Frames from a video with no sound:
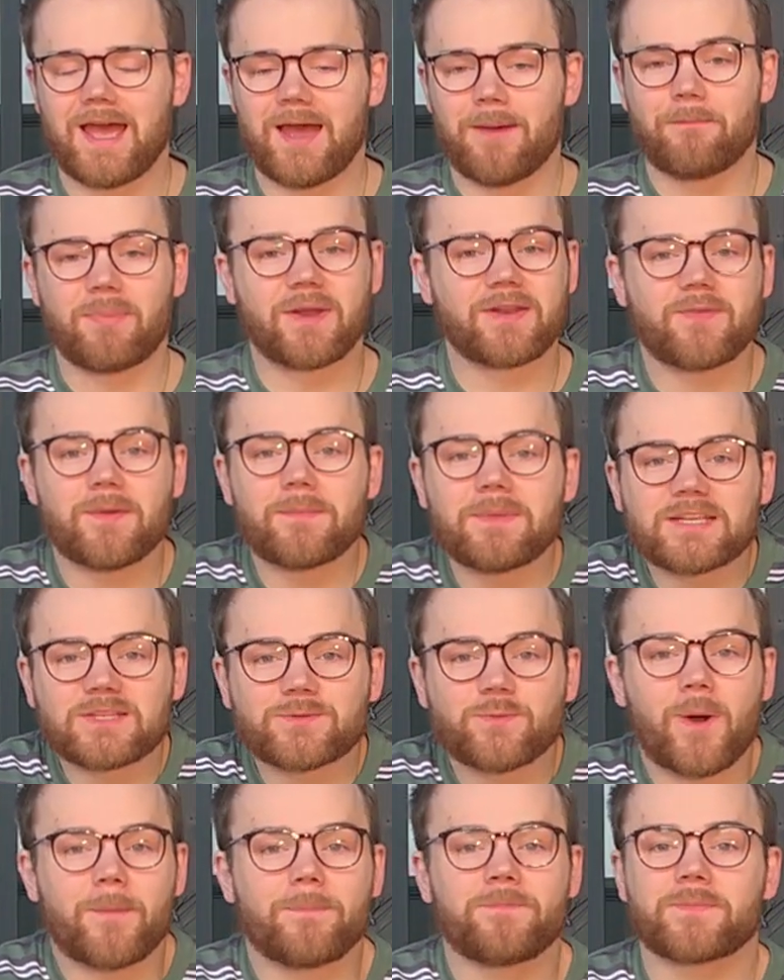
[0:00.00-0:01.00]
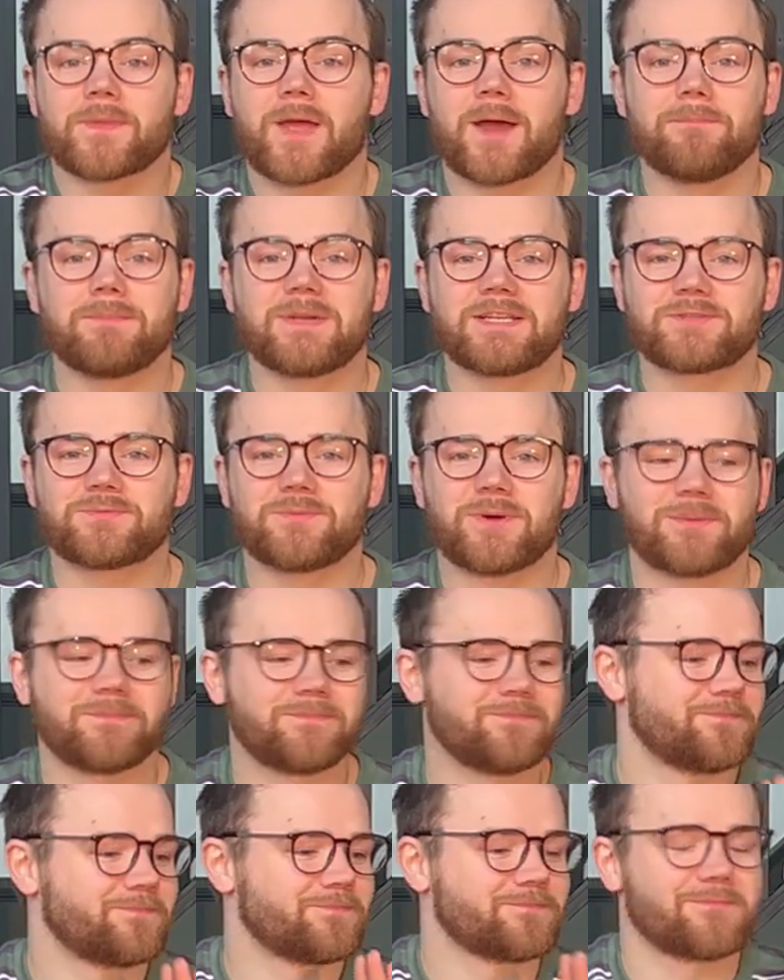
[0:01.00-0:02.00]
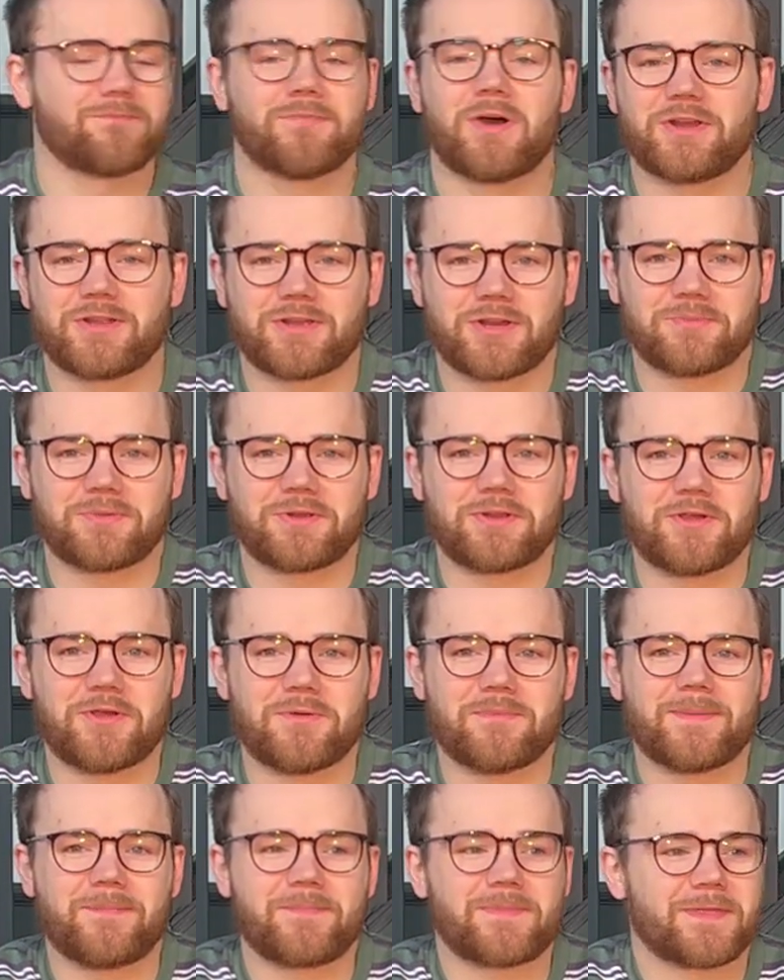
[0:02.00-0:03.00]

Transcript: But if I miss one, I miss one. I'm only going to be human.